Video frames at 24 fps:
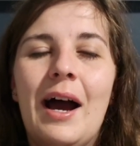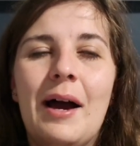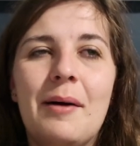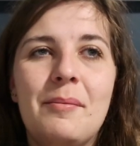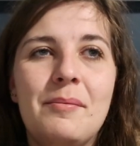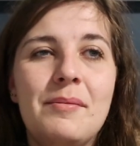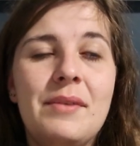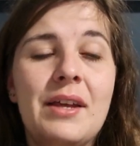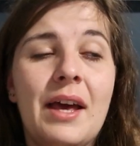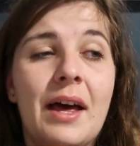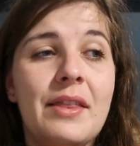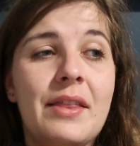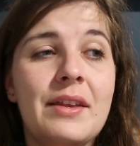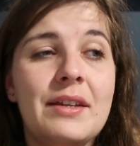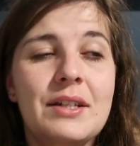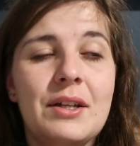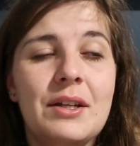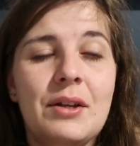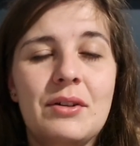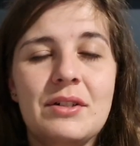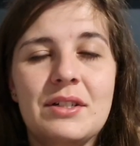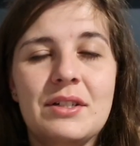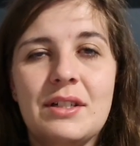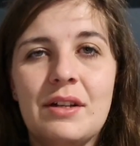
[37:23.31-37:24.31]
um, yeah, there's a
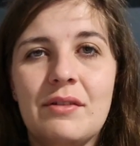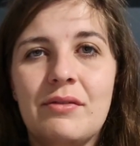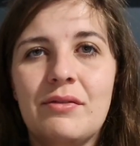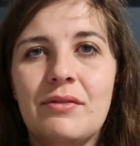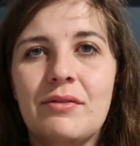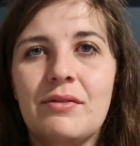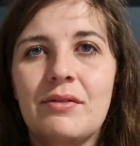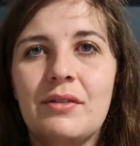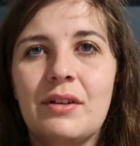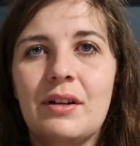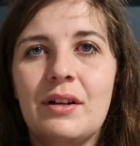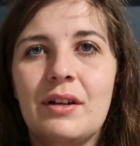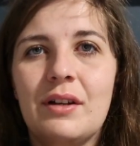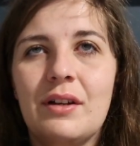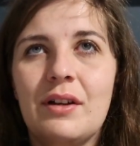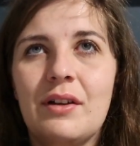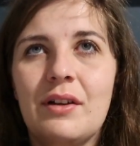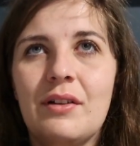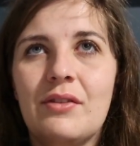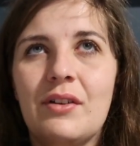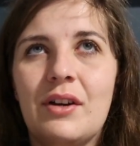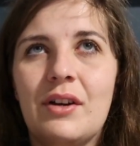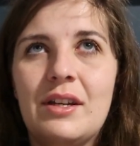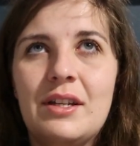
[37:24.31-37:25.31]
lot of stuff
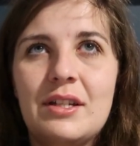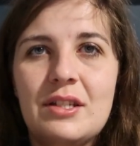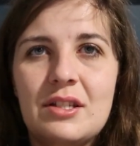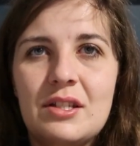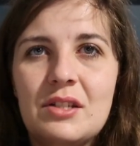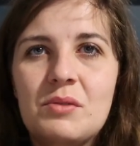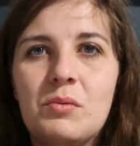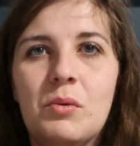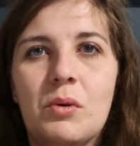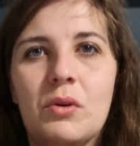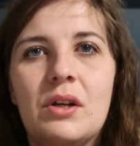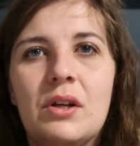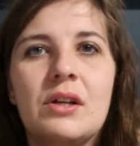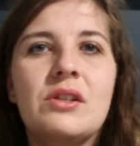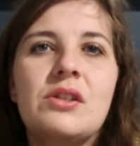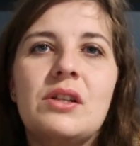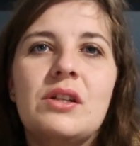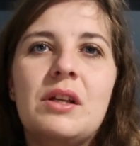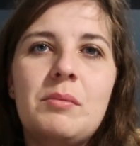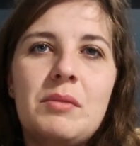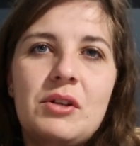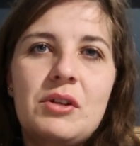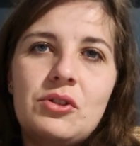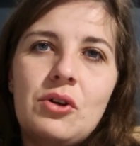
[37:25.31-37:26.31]
that I needed this morning. So
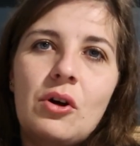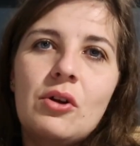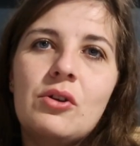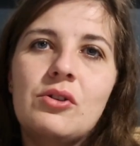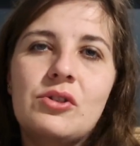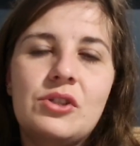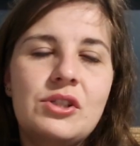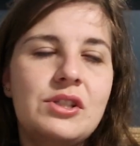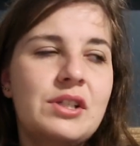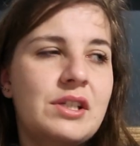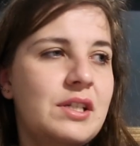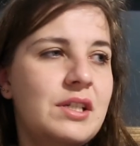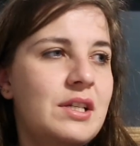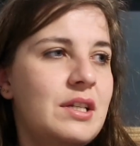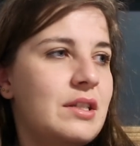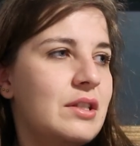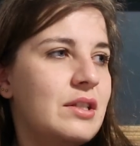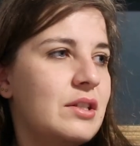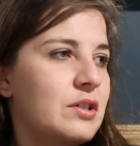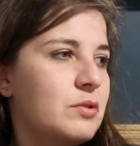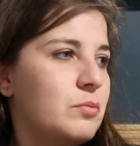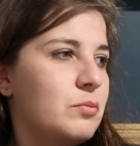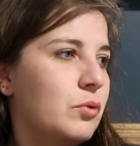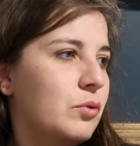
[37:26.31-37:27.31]
like my toiletries I needed
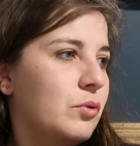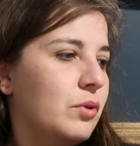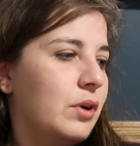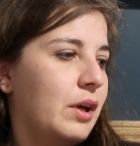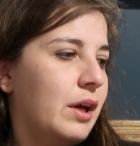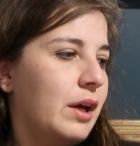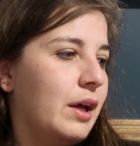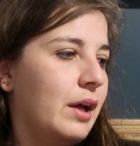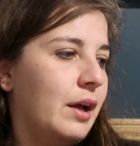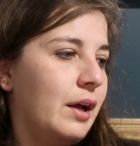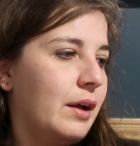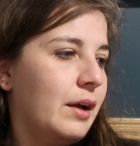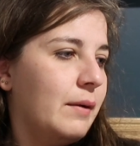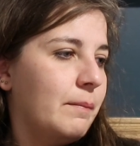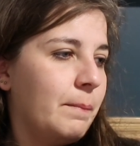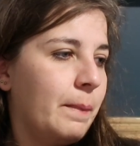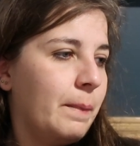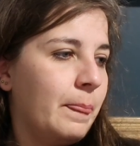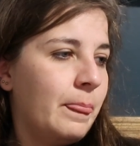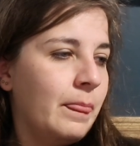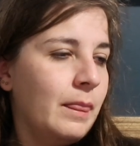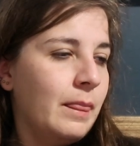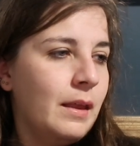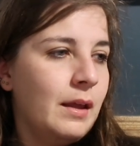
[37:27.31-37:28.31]
this morning.
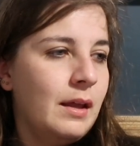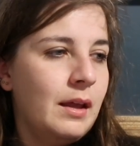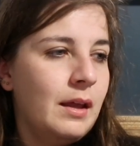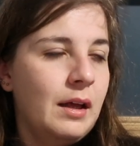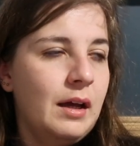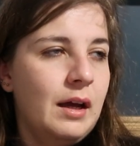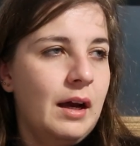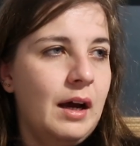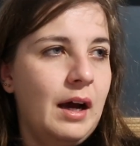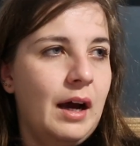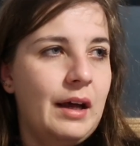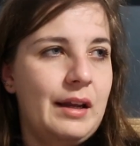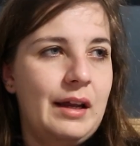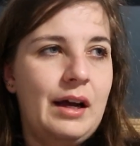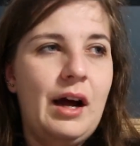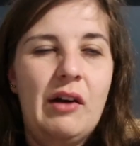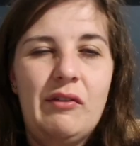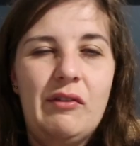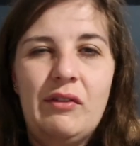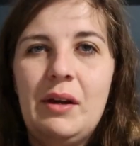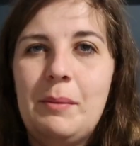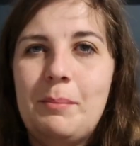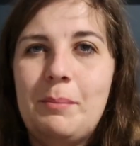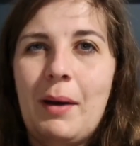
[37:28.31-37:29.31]
And I
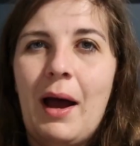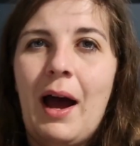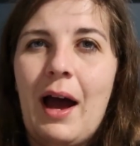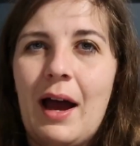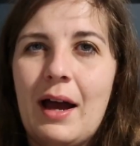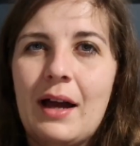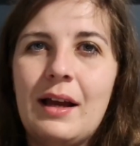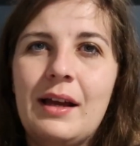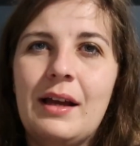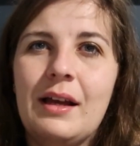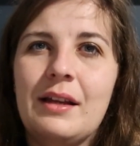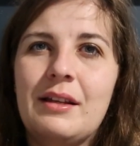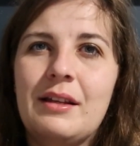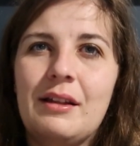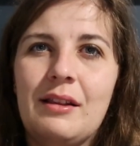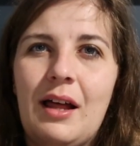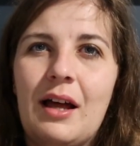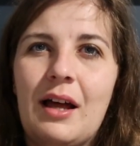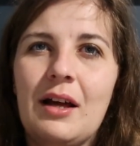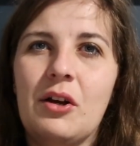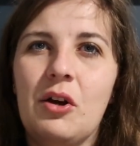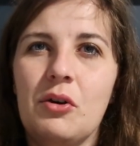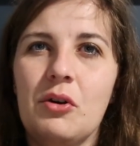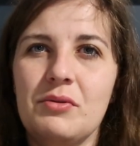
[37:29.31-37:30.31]
can't really pack until
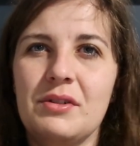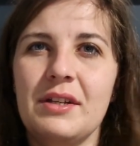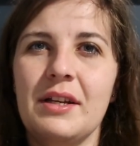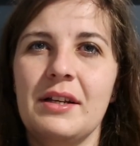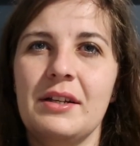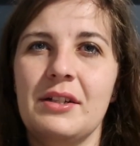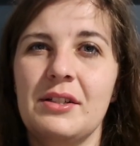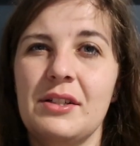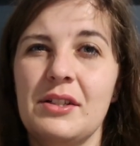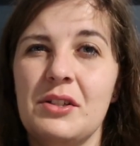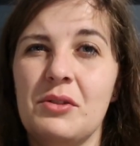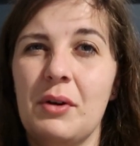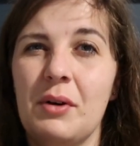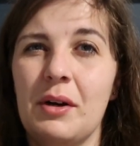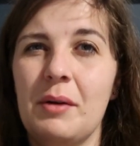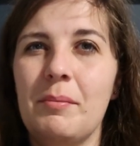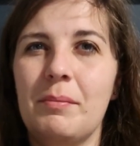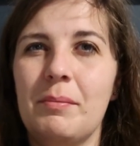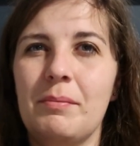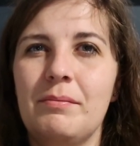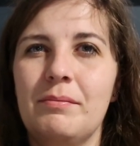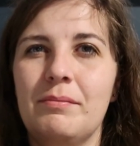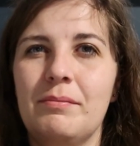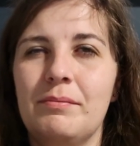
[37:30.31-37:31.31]
that goes in because it's quite
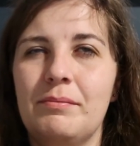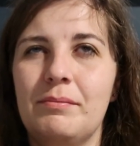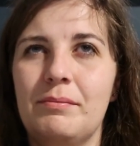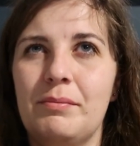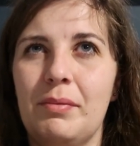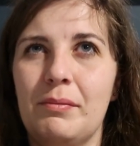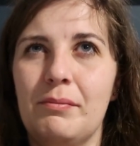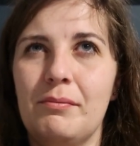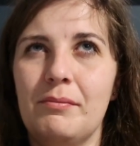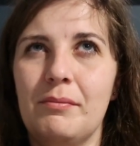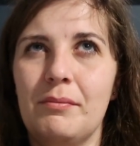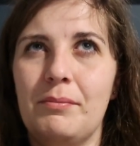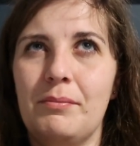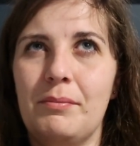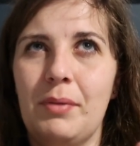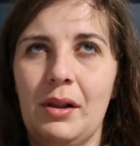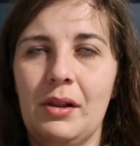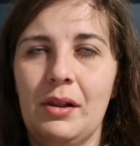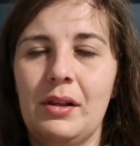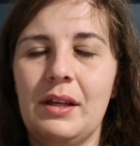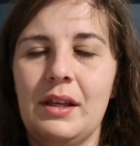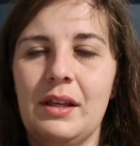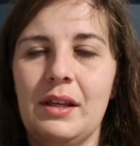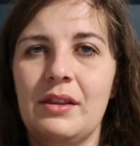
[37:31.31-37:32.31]
a
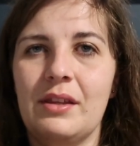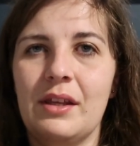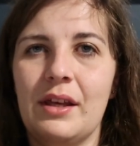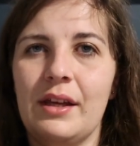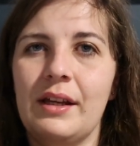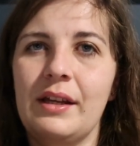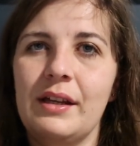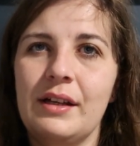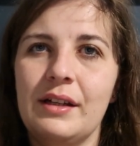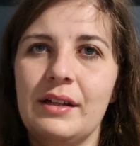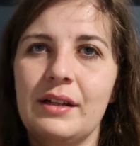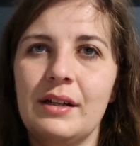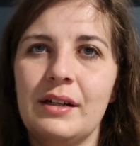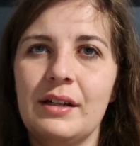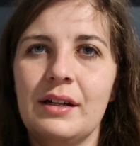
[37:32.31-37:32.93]
bulky thing.